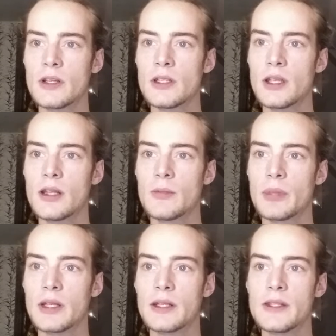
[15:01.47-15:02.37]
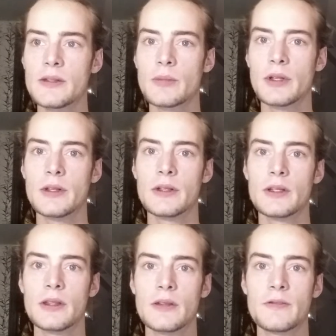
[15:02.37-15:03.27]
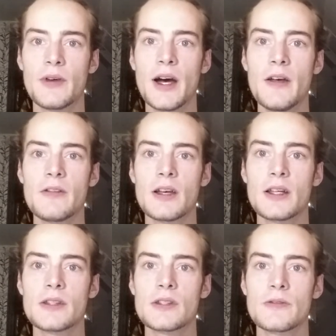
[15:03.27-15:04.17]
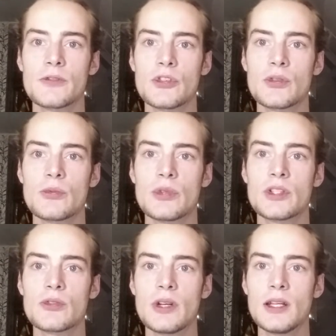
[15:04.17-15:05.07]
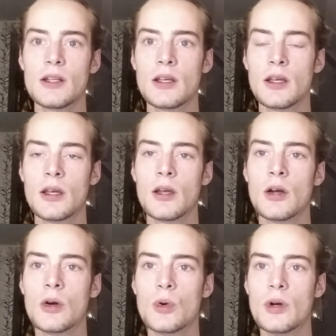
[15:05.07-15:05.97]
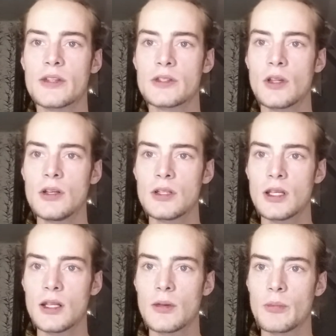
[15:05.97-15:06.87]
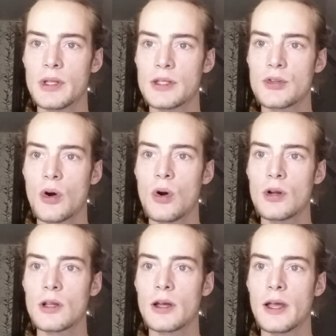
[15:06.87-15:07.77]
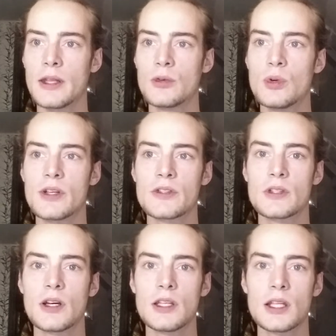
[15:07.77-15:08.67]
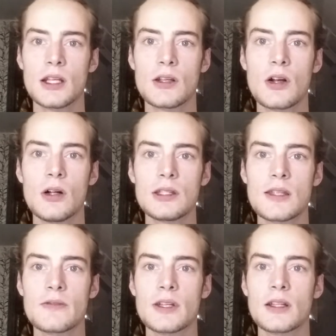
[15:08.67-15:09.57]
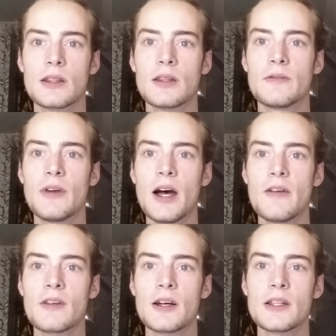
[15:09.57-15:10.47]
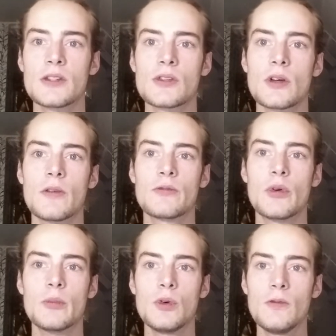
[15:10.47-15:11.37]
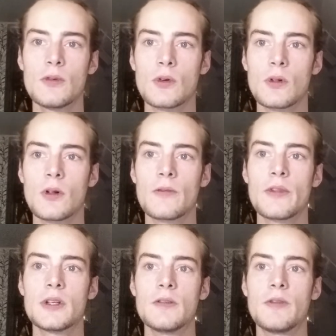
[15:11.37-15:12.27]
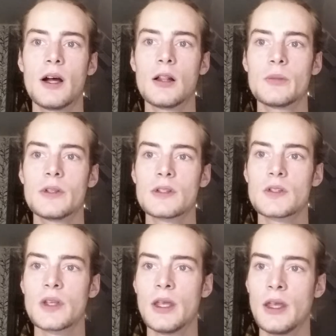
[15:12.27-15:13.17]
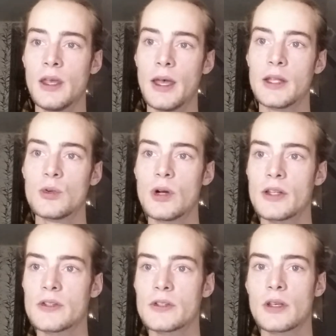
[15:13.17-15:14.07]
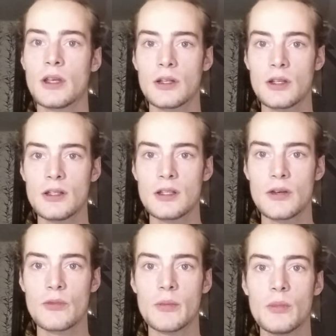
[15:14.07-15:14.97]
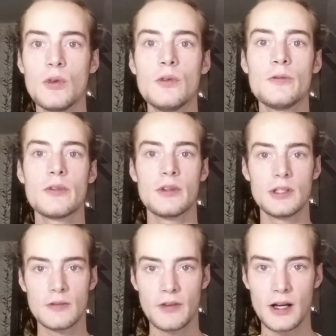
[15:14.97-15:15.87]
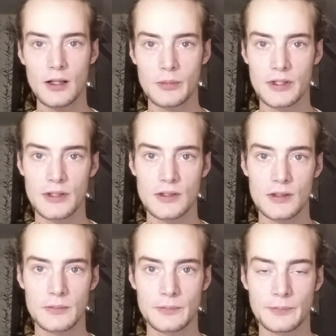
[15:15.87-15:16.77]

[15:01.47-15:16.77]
not yet been disciplined in the five kinds of restraint, who has not yet been taught, and who has not yet cultivated the five kinds of removal of the defilements, and who has not yet removed the defilements.